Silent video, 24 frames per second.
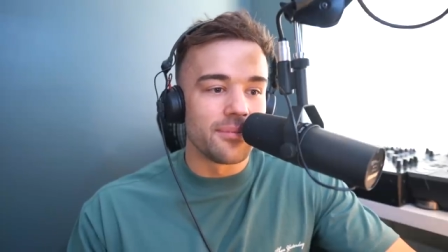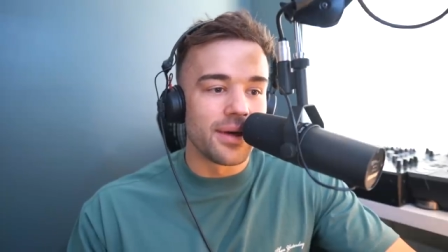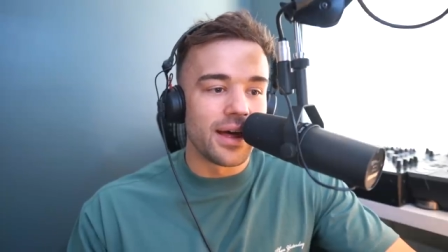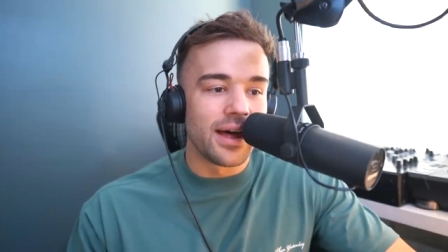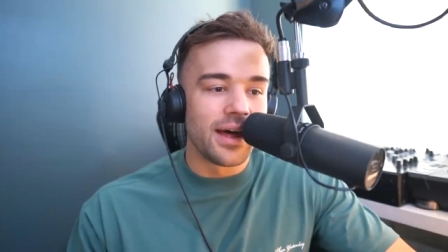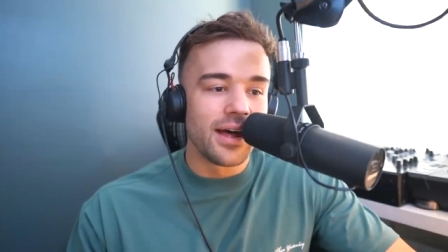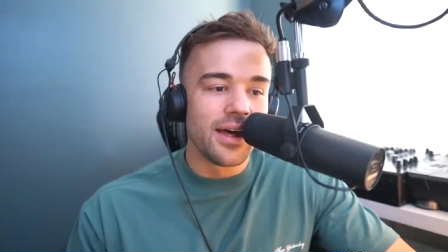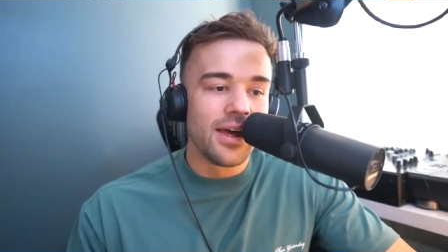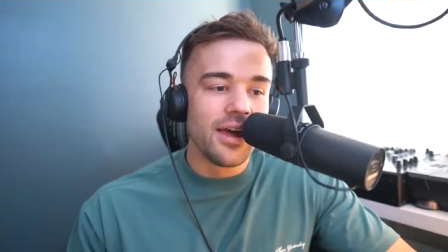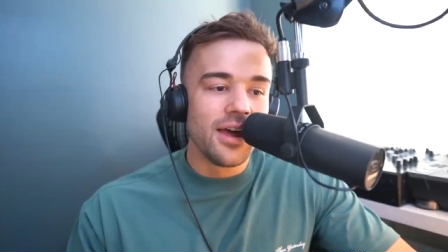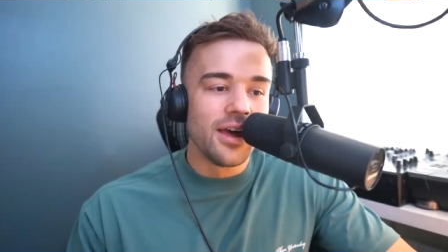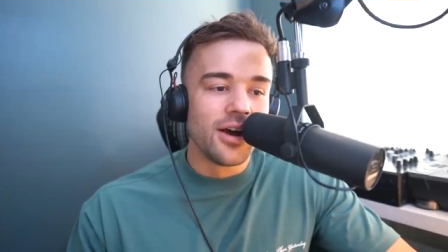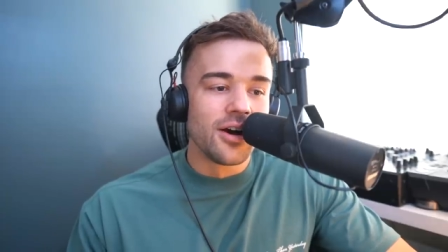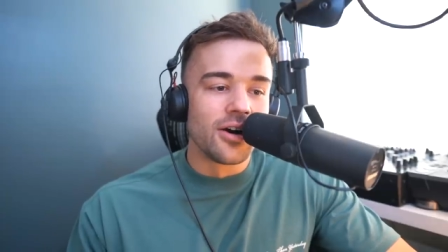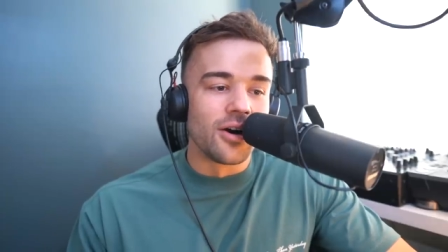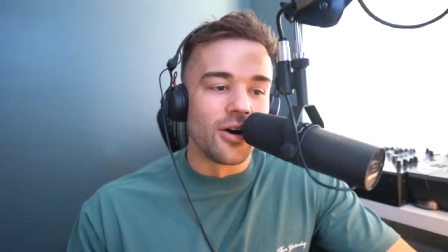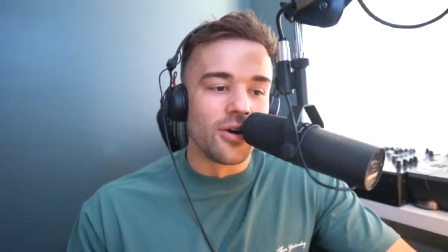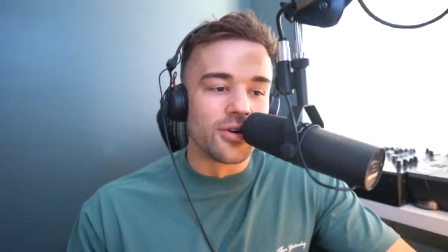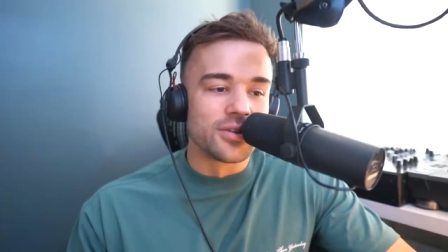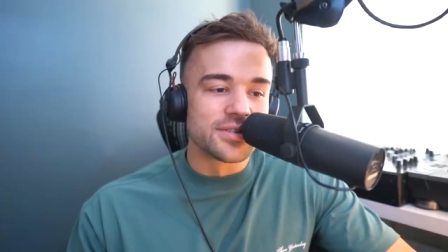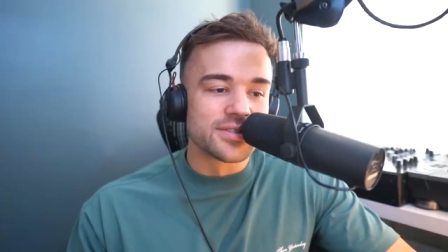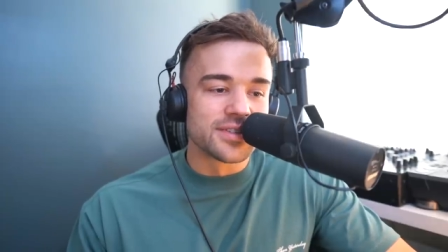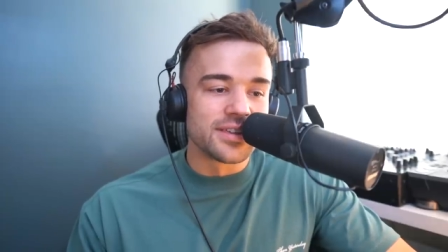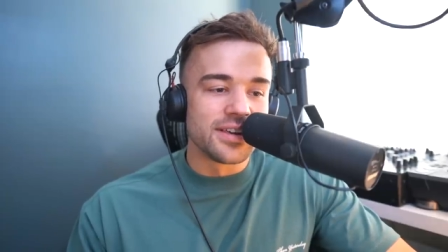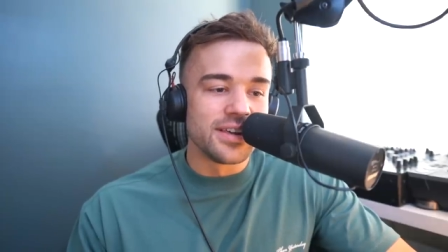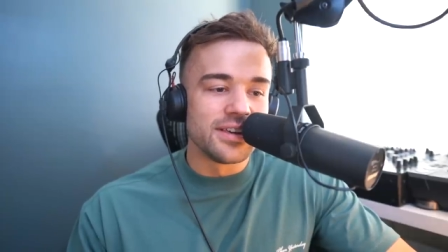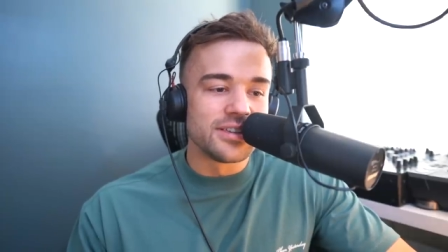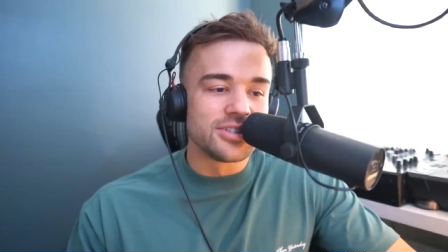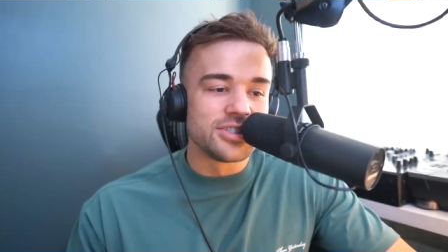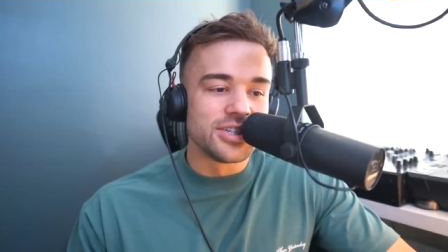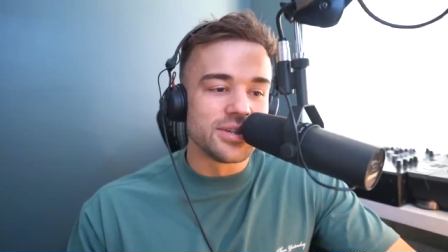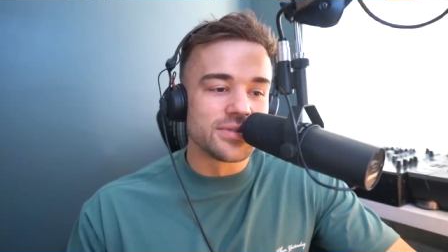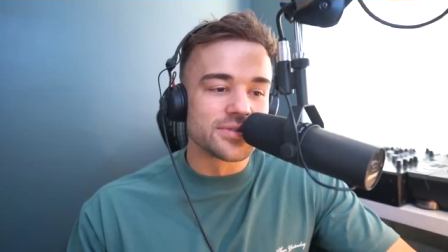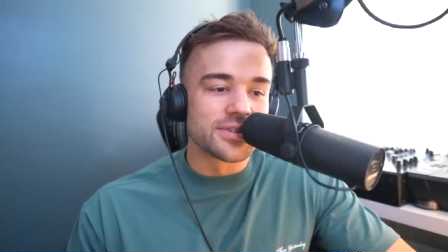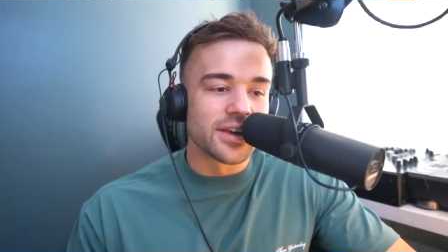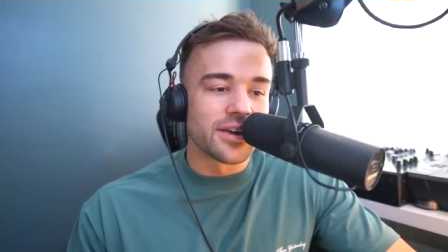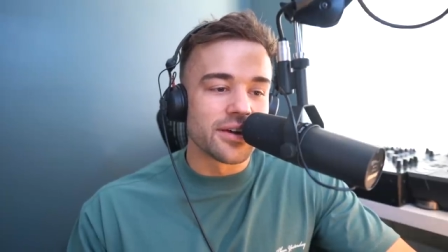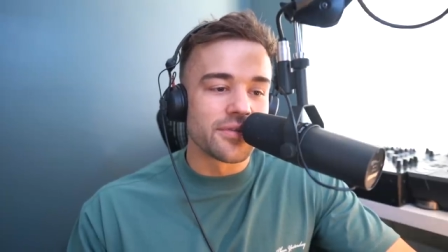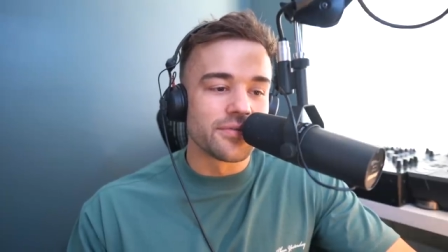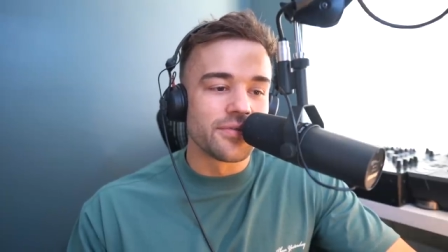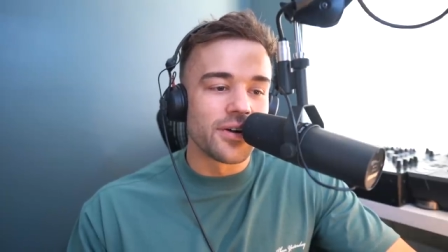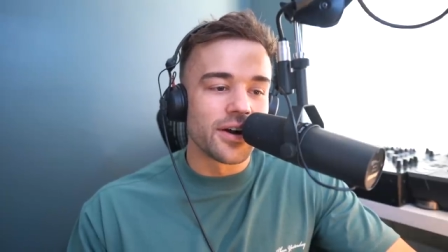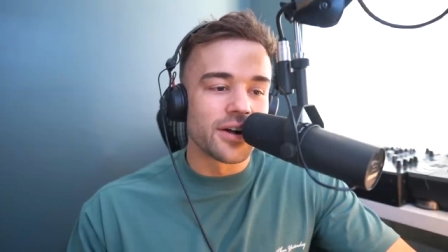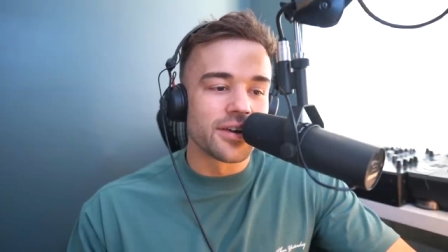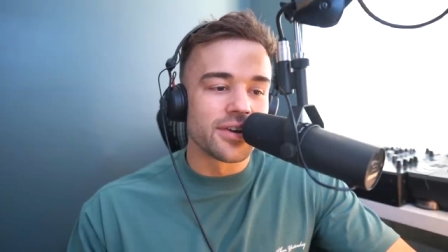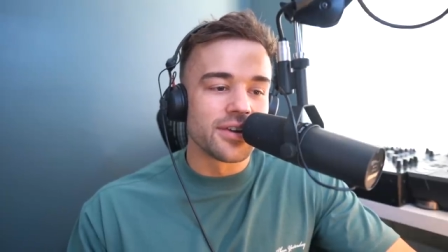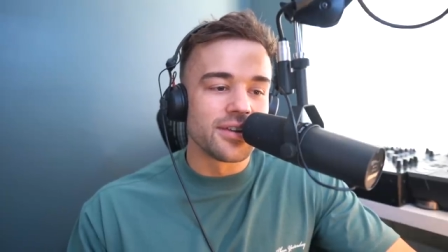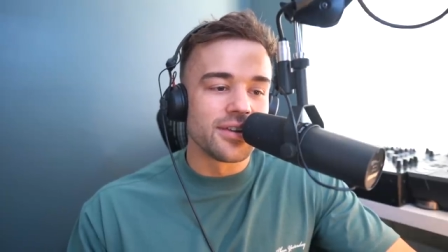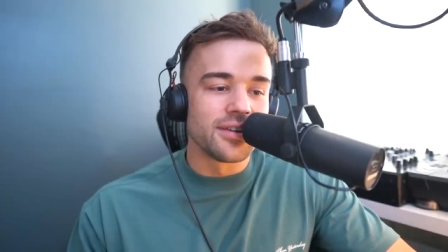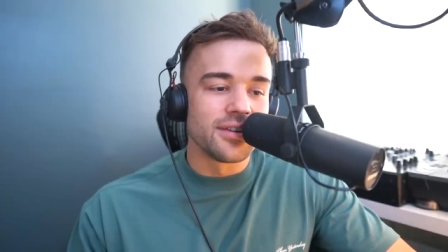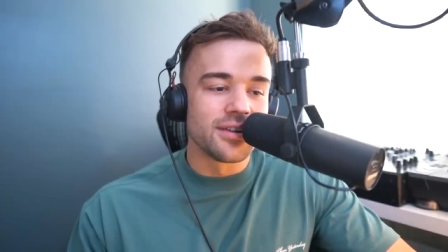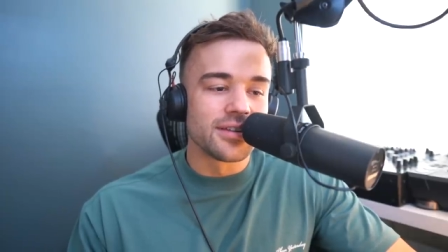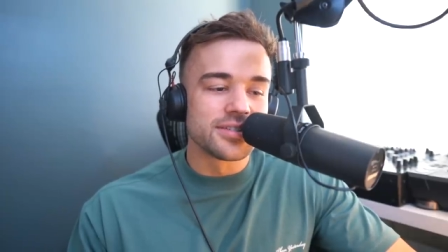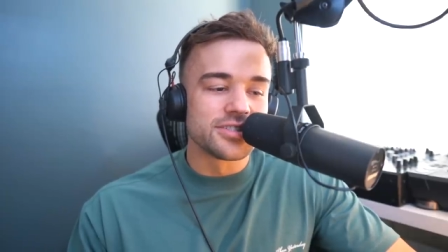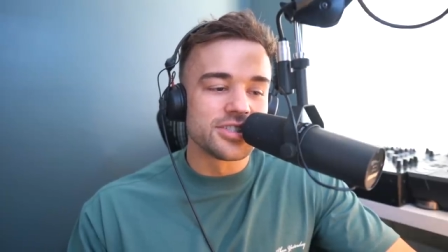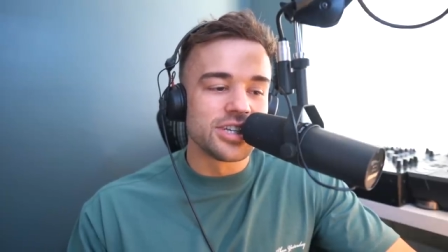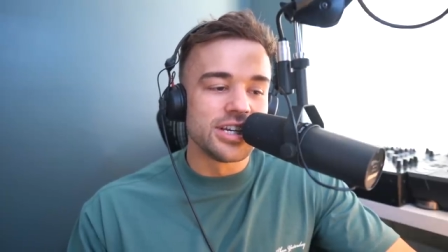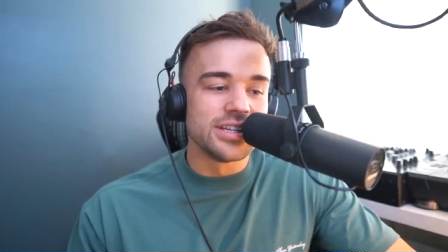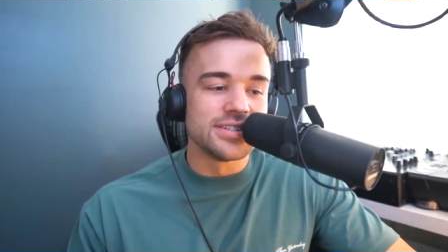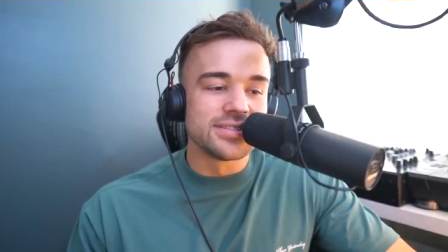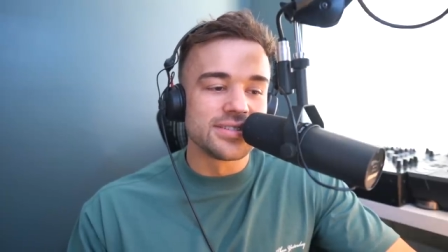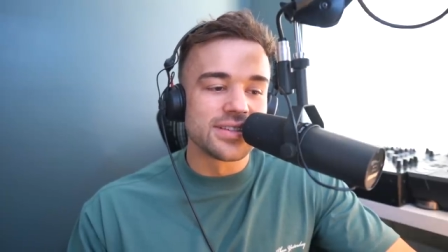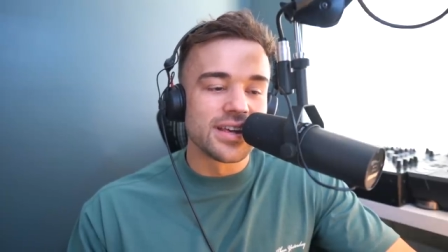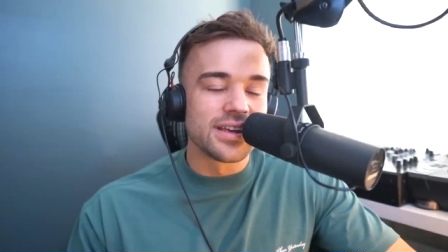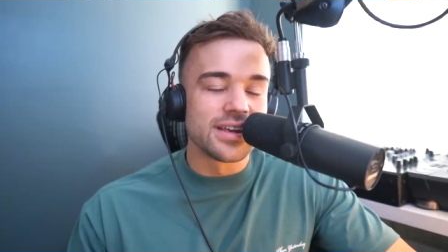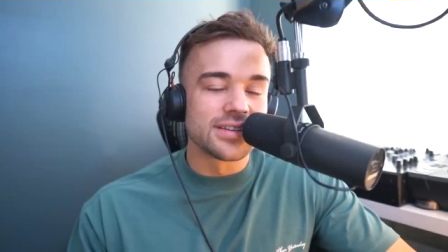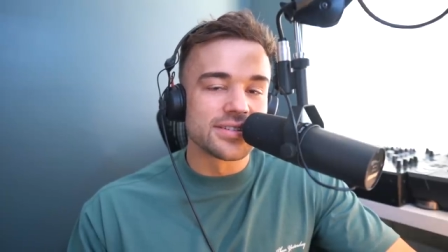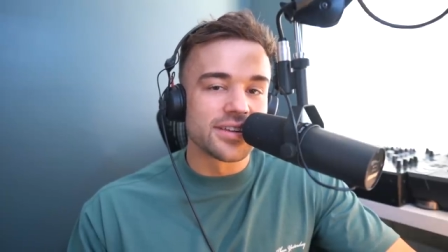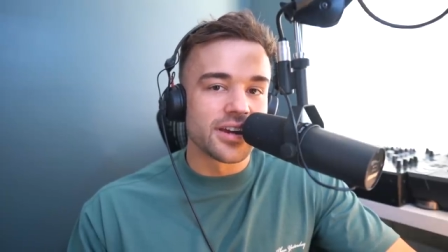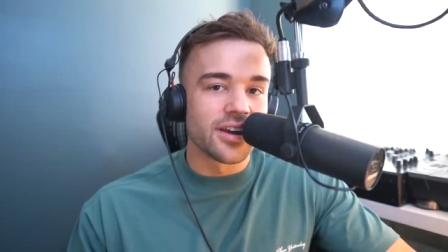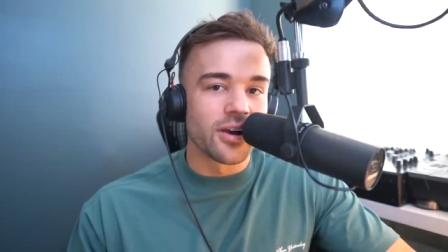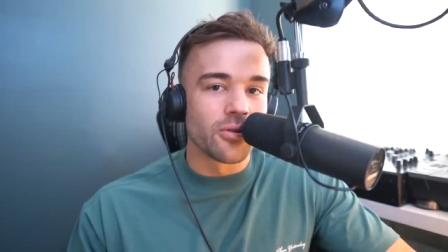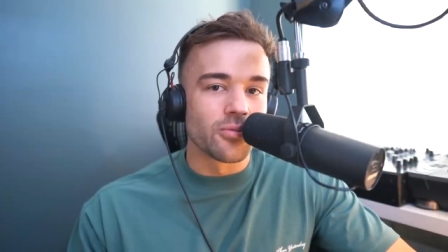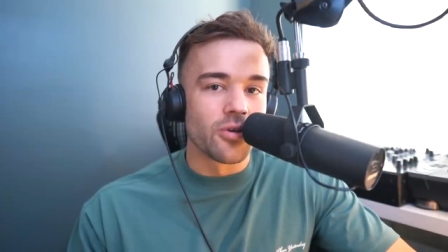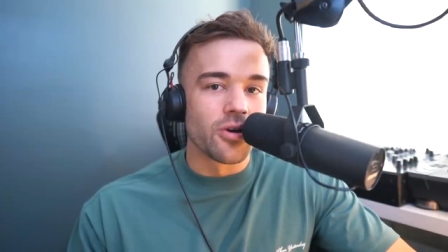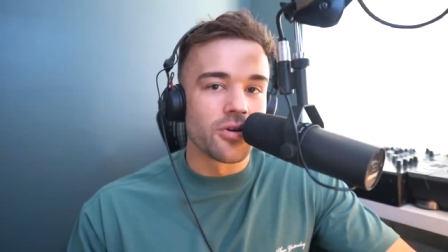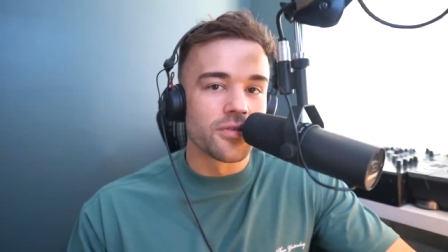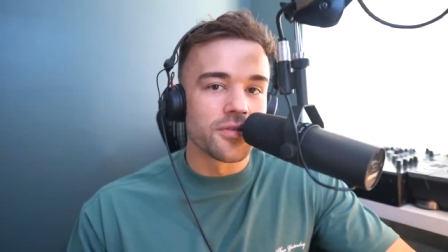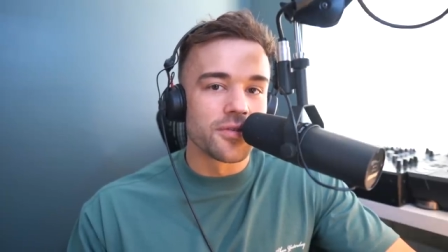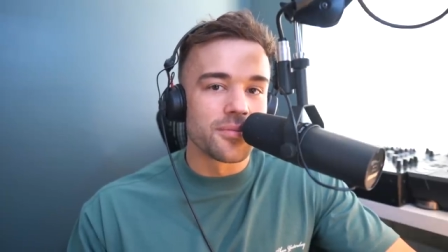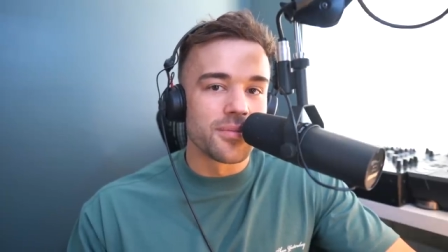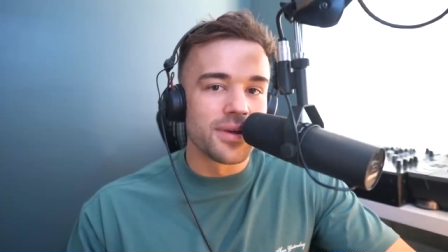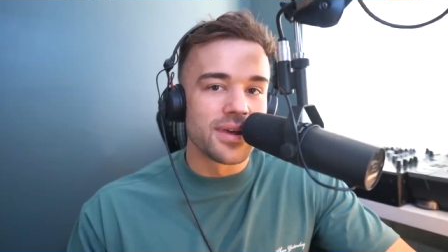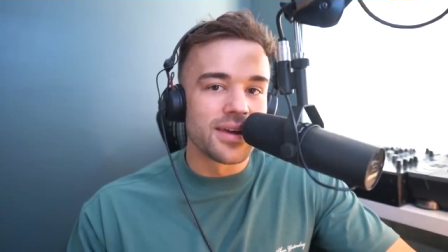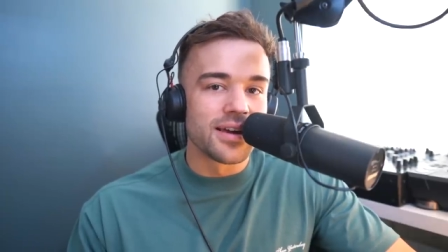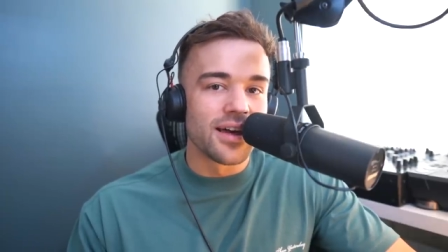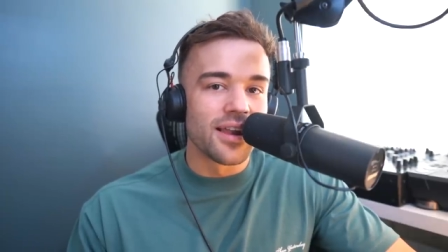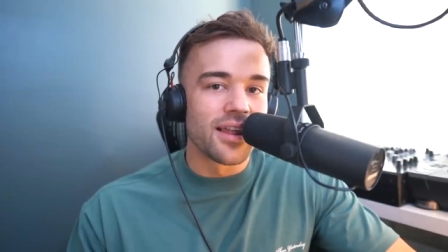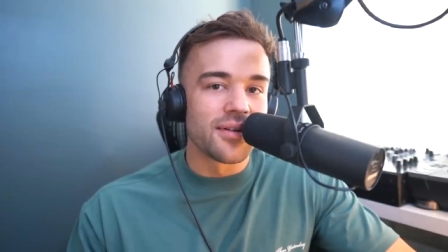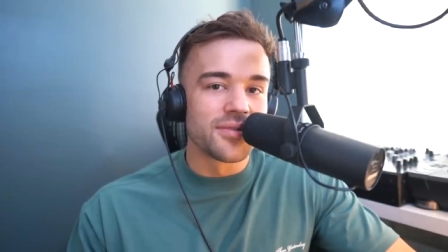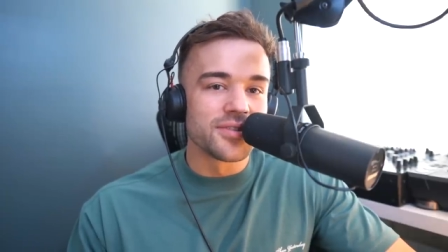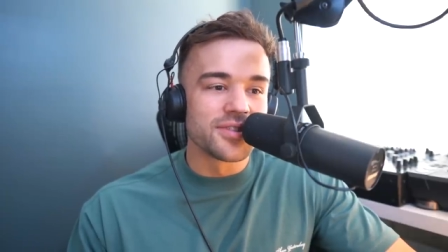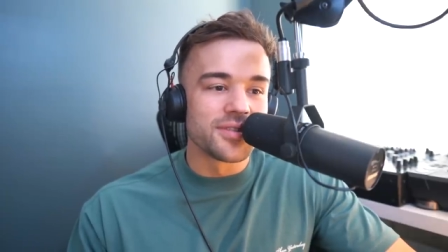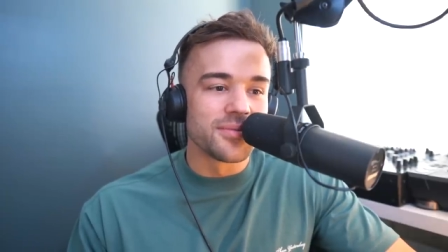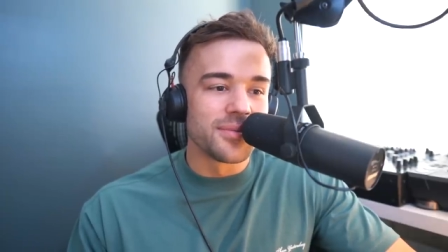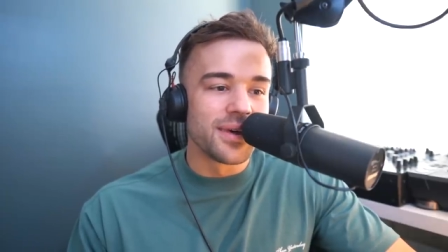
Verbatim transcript: But honestly, she was like a fucking as cheesy as it is, like a rock for me. I love you to